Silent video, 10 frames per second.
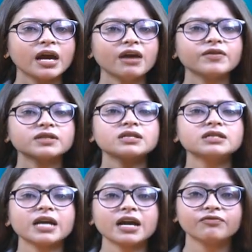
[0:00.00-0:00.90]

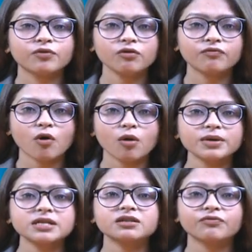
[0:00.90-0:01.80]
FSSAI full form
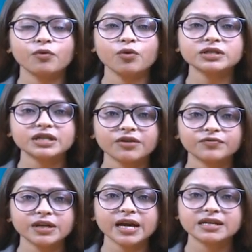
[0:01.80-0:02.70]
is the Food
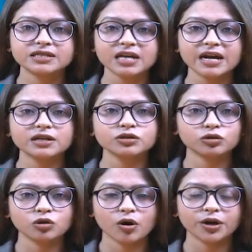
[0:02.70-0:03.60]
Safety and Standards
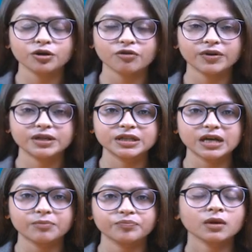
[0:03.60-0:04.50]
Authority of
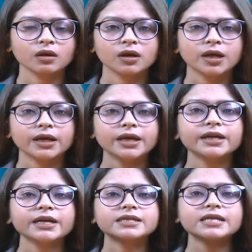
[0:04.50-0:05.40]
India.
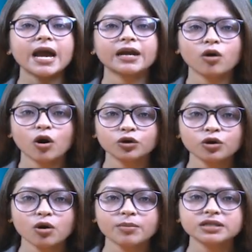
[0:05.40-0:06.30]
It is an
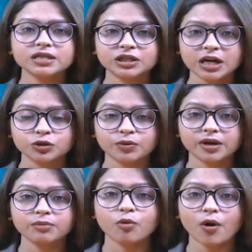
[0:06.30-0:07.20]
autonomous
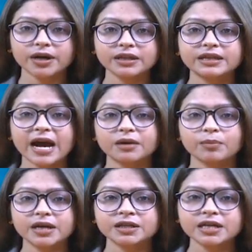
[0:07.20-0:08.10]
statutory body that
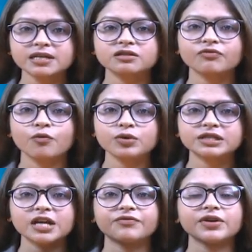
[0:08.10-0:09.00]
maintains the food
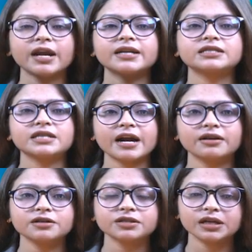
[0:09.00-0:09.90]
safety and
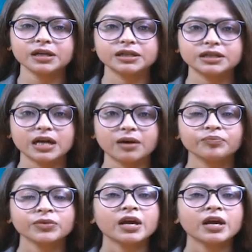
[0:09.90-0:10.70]
standards in India.